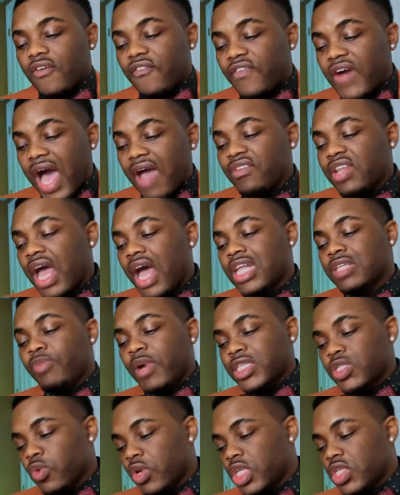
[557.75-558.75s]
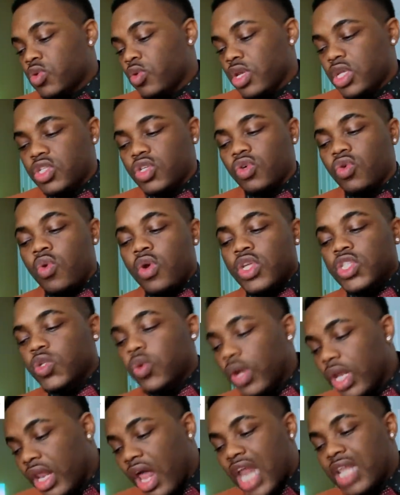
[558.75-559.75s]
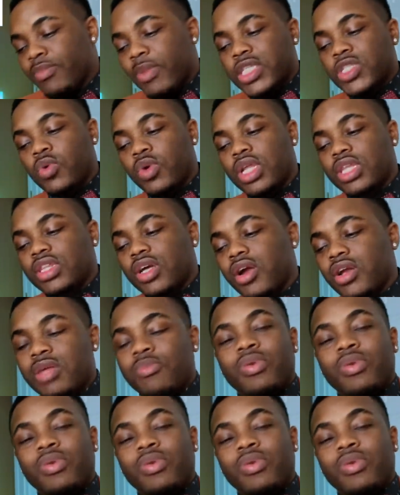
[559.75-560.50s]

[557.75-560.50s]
$5 by 2022, $20 by 2030.